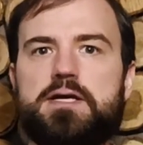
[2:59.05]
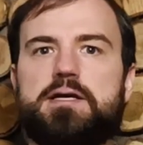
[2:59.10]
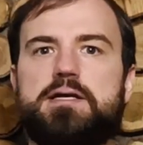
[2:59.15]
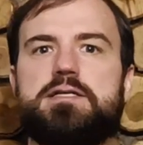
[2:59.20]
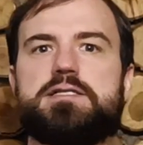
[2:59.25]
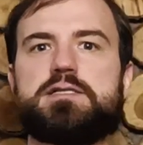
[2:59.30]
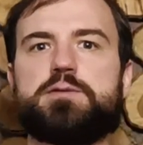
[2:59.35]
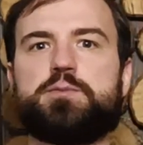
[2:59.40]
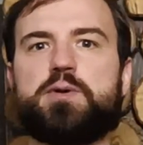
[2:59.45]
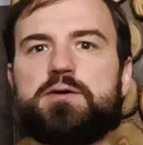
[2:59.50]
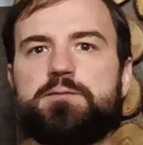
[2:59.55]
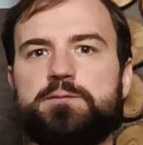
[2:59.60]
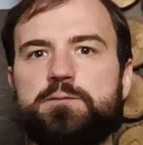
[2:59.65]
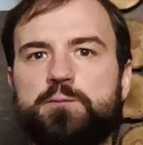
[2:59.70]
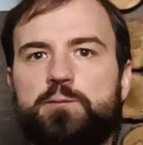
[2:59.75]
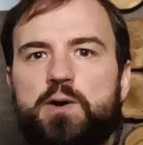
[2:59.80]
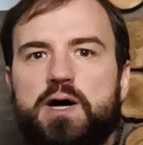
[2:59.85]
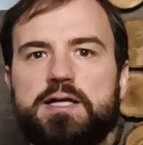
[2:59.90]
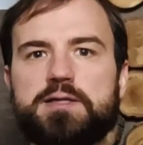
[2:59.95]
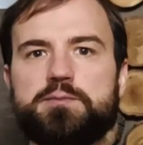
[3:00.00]
is above
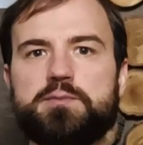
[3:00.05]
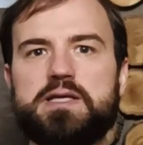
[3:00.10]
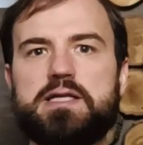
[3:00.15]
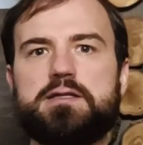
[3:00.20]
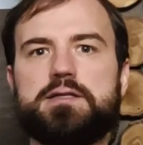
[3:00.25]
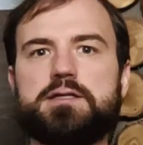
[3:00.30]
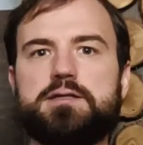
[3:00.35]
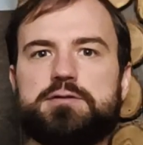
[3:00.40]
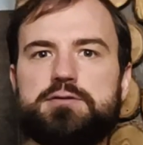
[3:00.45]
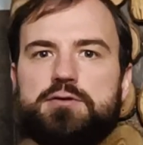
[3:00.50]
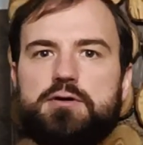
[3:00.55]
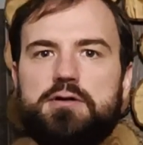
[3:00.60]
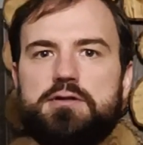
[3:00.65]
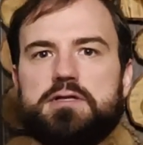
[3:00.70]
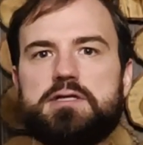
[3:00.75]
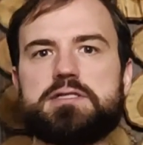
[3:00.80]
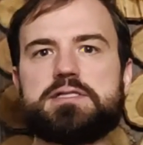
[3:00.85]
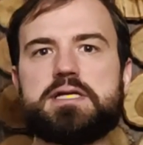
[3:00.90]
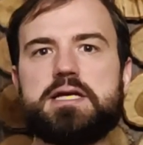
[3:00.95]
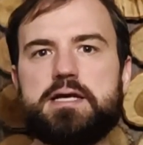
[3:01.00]
$1 million
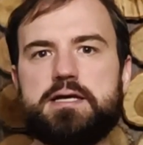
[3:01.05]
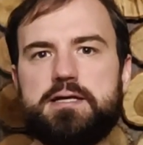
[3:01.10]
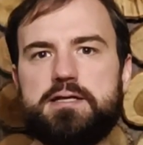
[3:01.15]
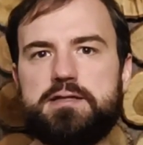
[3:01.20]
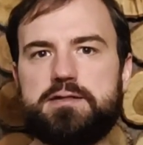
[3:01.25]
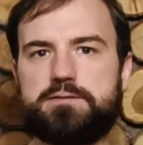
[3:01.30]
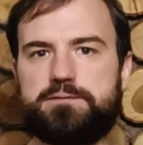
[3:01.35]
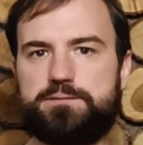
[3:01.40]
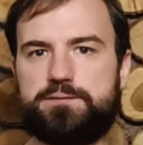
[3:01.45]
in the